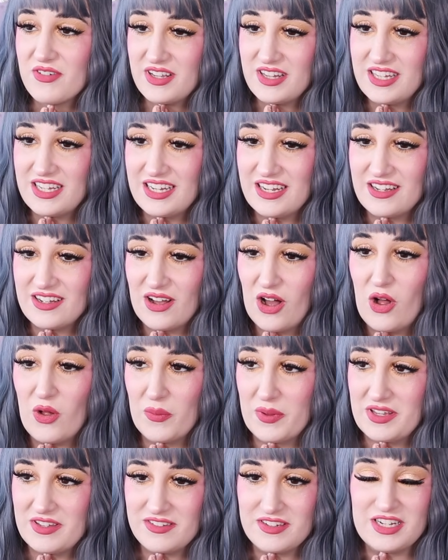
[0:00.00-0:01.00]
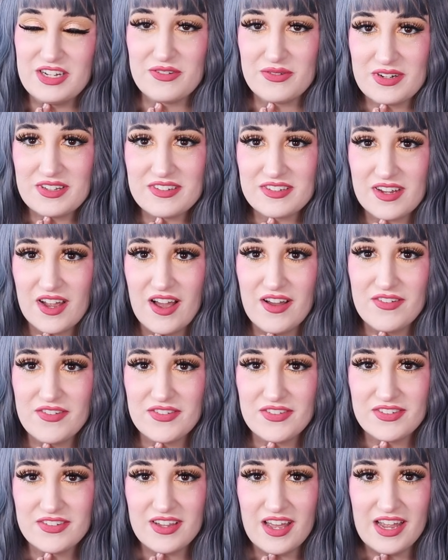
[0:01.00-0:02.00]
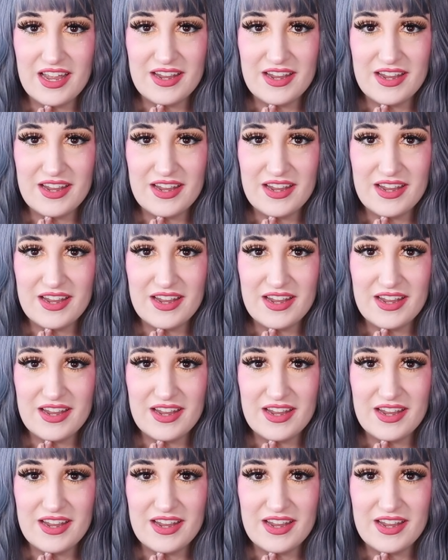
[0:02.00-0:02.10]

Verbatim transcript: really always need wrist cuffs.